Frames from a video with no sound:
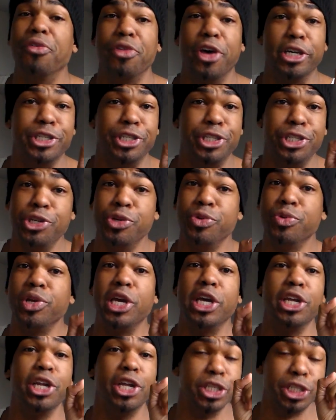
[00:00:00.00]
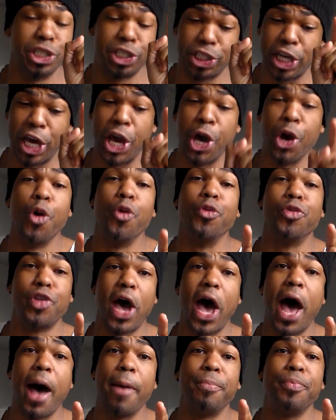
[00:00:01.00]
that you need to stay on
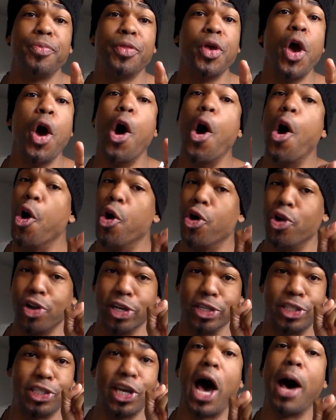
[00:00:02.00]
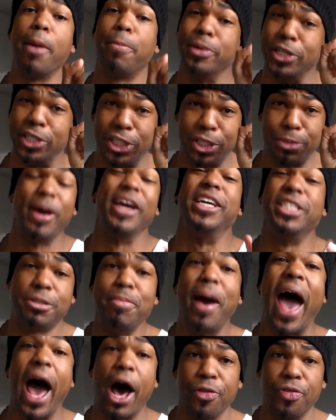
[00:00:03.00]
the top of
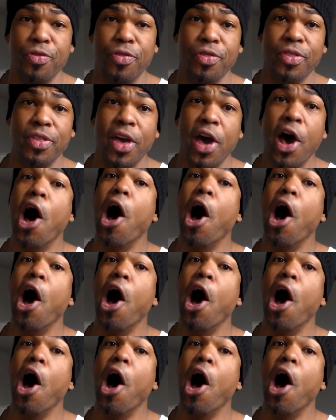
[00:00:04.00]
Space Mountain,